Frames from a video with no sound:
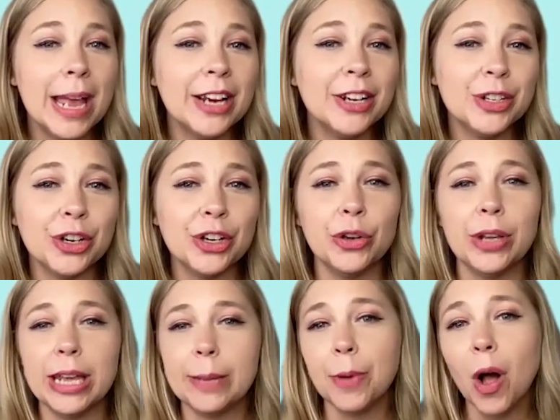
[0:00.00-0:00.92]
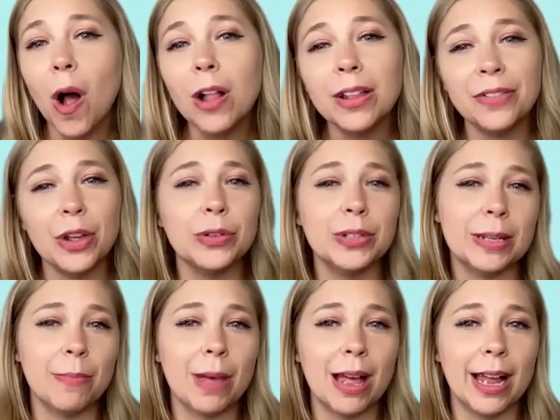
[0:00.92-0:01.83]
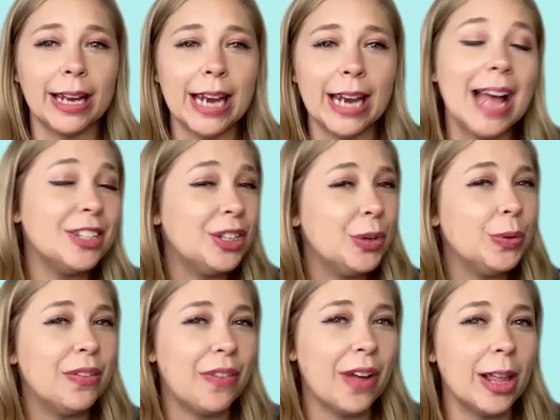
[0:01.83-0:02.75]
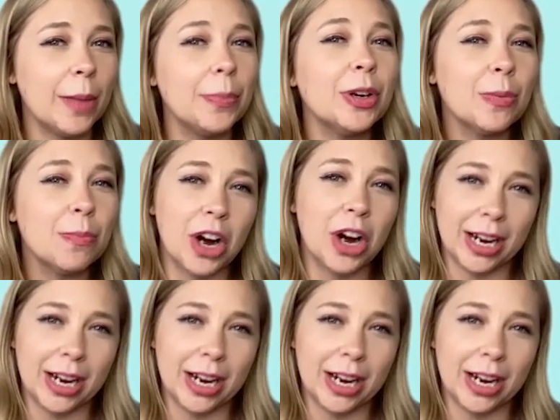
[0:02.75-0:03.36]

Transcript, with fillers: Make sure you keep all of those in mind as you develop your